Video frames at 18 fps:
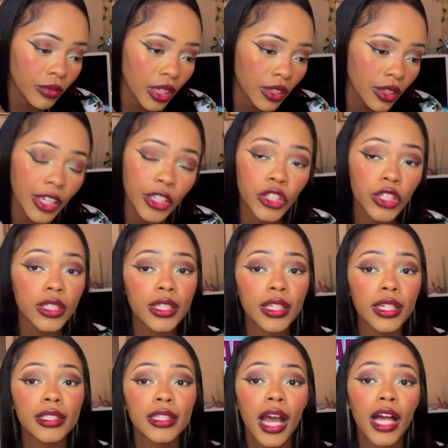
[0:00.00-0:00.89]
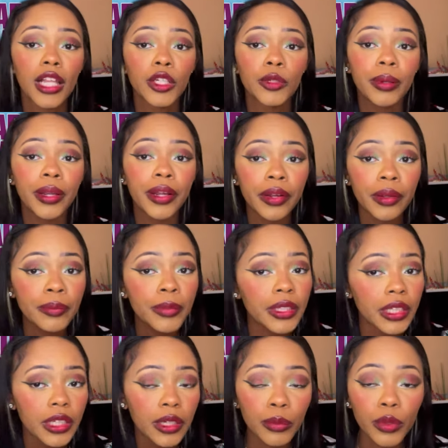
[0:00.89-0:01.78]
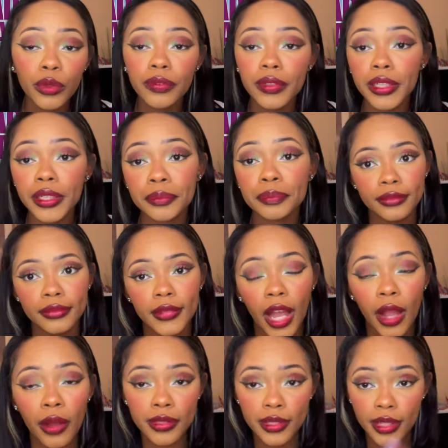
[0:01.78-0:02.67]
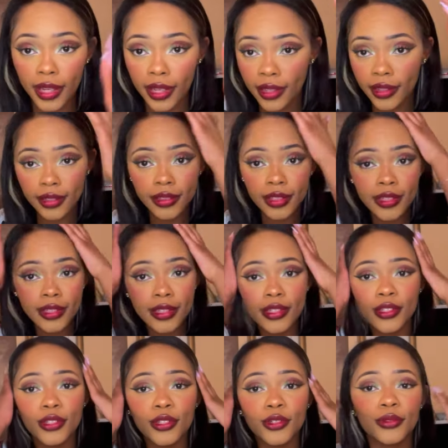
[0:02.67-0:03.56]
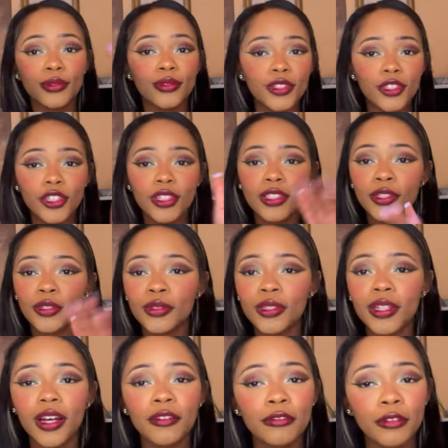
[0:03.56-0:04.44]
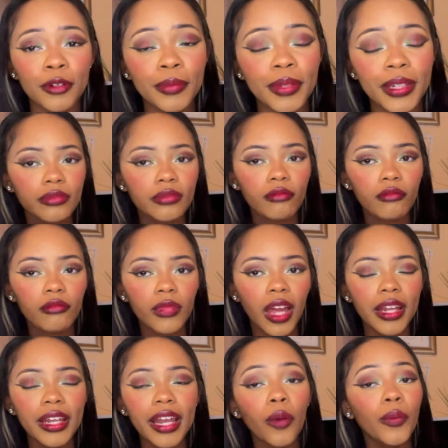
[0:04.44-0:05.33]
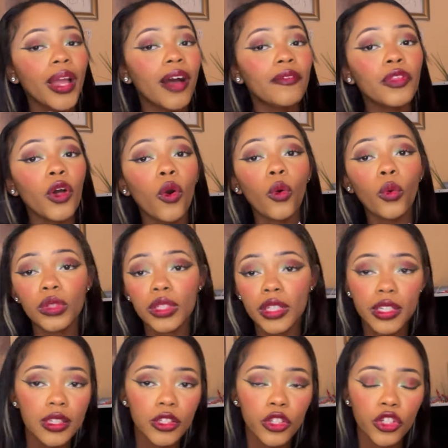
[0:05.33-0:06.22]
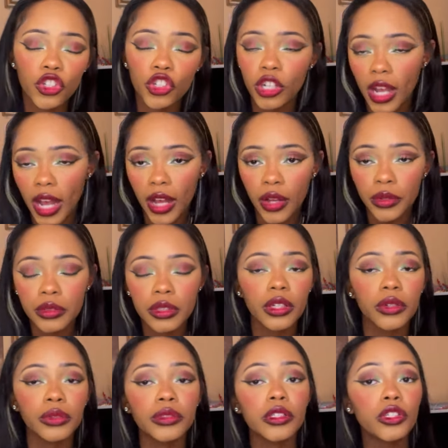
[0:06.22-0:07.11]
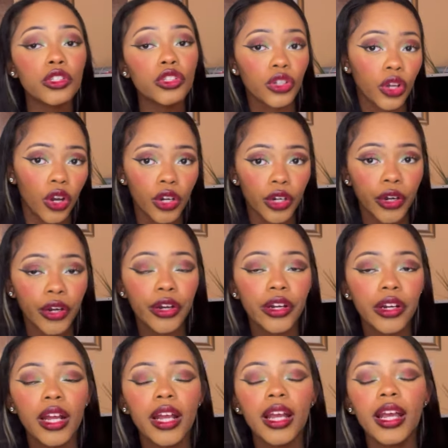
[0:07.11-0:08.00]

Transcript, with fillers: Like she's in a Tyler Perry Medea movie. I was like, this is too tough for me. Now we have the oldest child, the oldest daughter,